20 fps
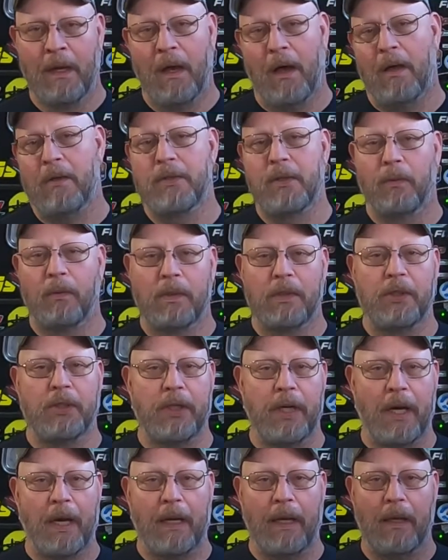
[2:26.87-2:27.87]
Also want to
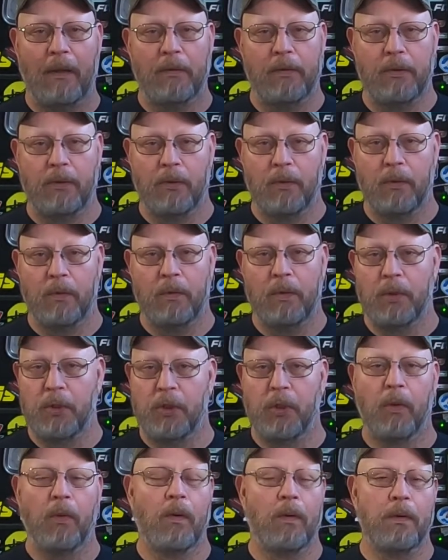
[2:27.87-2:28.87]
shout out to
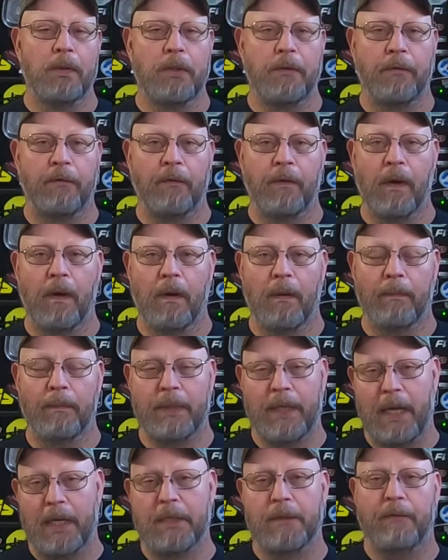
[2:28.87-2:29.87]
George from
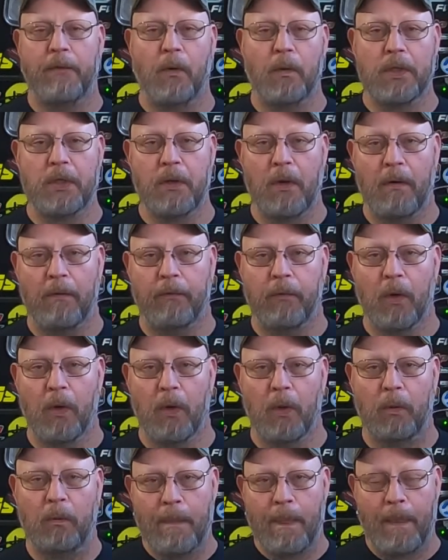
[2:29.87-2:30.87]
Task Force
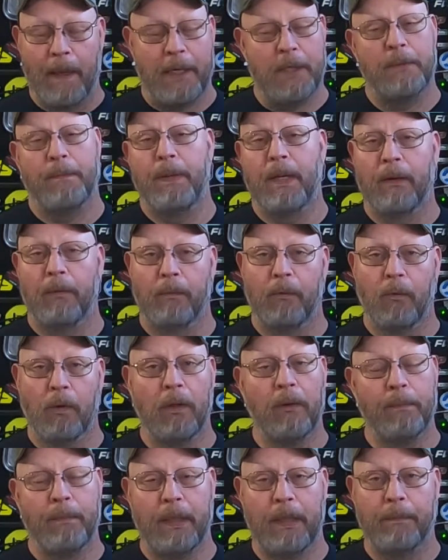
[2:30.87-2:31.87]
Off-Road. He's been a
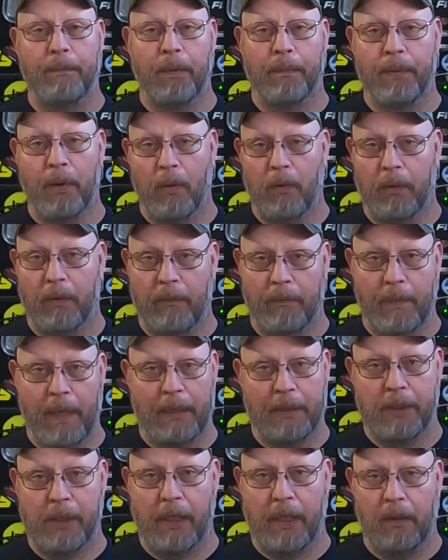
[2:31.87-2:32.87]
real big proponent of my
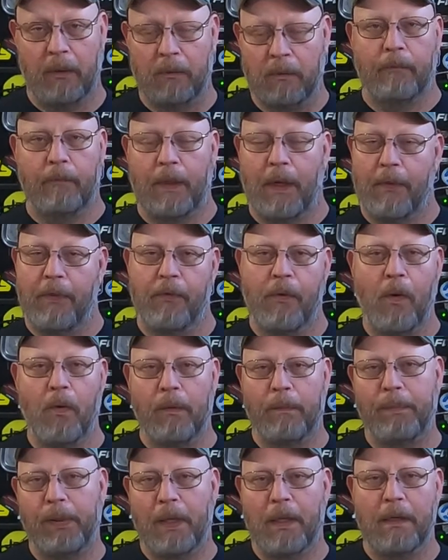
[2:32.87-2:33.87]
channel.
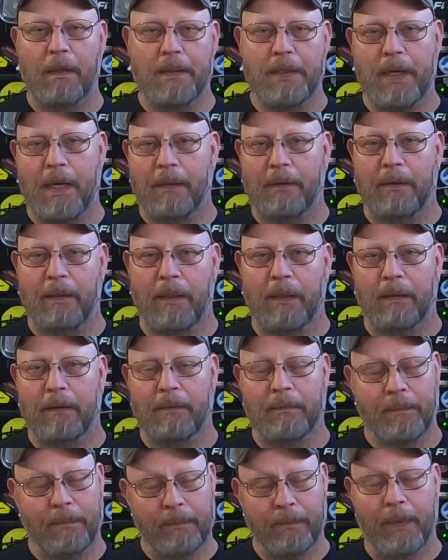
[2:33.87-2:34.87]
Throwing plugs out there,
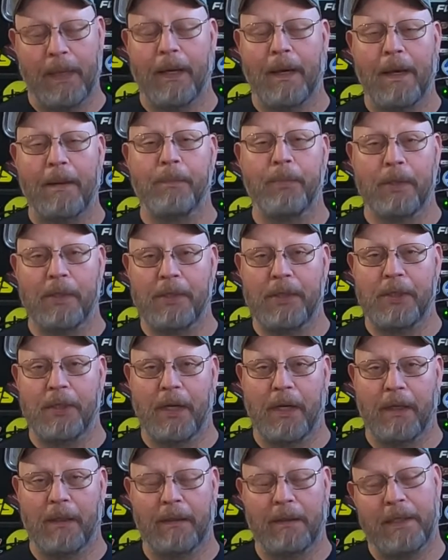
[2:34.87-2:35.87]
man, I
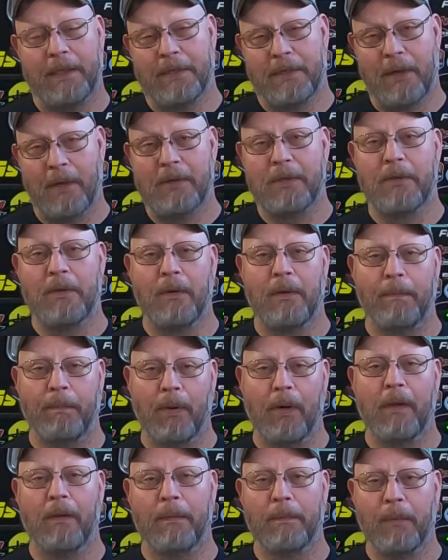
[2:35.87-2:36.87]
appreciate it. He's also a
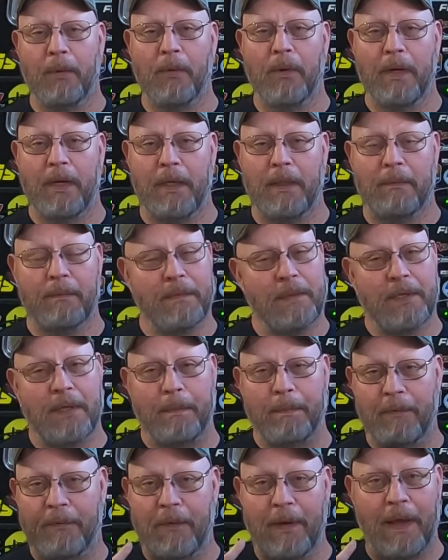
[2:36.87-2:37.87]
brother Marine.
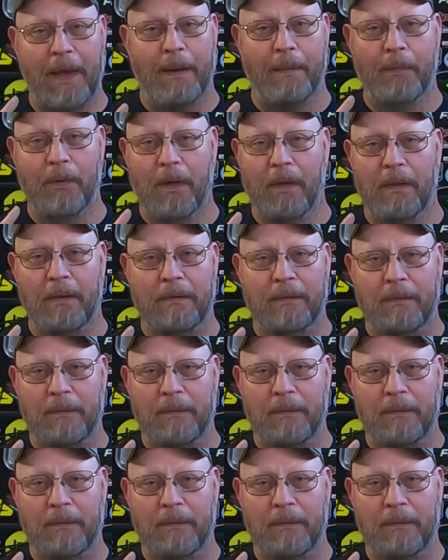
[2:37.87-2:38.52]
Semper Fi, brother.